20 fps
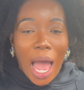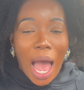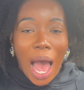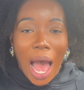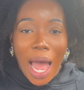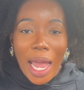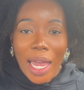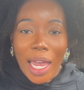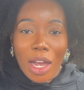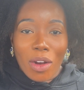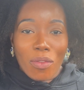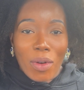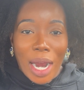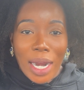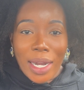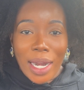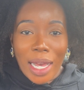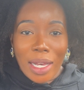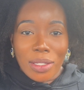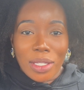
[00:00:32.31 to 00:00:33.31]
I am
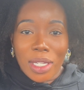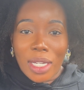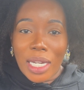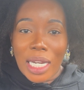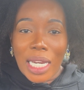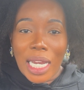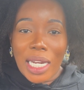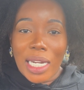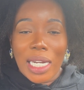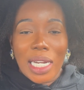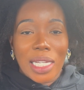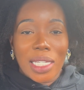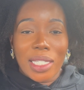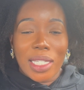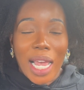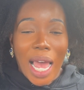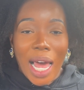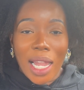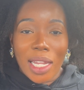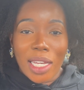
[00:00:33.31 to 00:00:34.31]
right now sitting in the
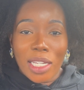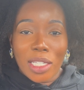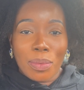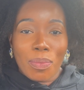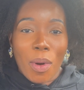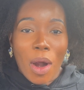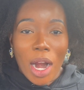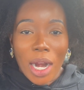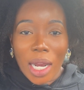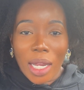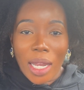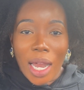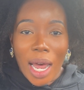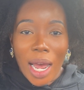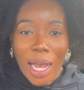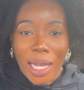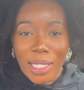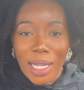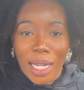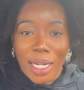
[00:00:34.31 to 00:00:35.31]
Sally's parking lot
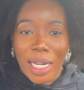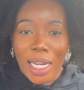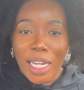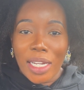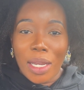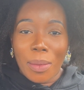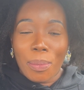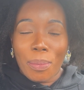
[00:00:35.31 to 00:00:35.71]
because I need to